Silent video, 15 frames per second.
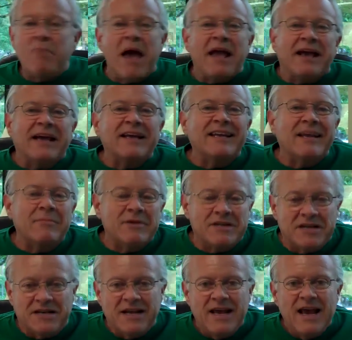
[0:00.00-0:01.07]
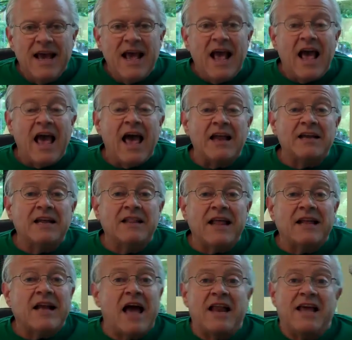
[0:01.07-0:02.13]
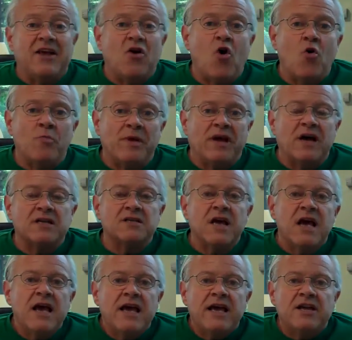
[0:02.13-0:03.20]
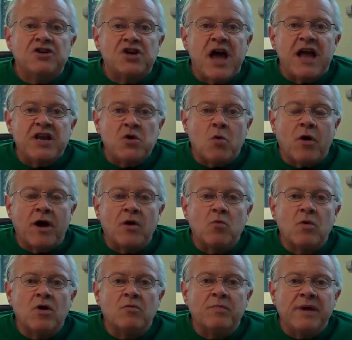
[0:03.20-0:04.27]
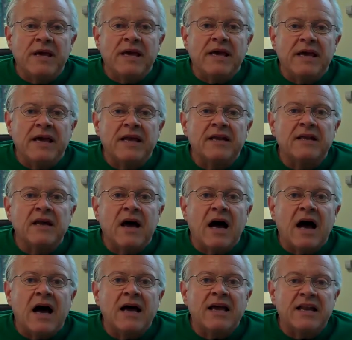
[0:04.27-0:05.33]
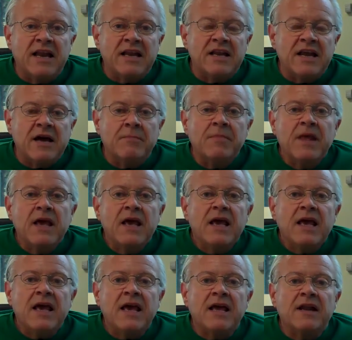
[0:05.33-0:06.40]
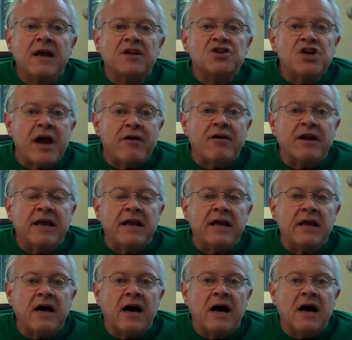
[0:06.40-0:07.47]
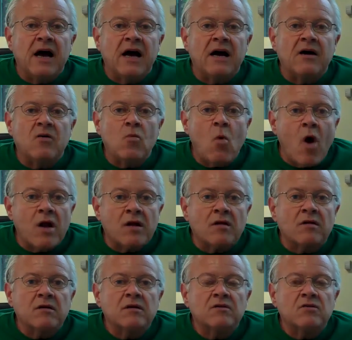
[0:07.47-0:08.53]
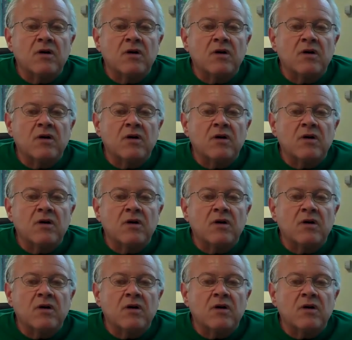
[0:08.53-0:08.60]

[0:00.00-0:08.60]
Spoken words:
Bank Limited, and that kind of hit home because in January we'll be in India in a charity water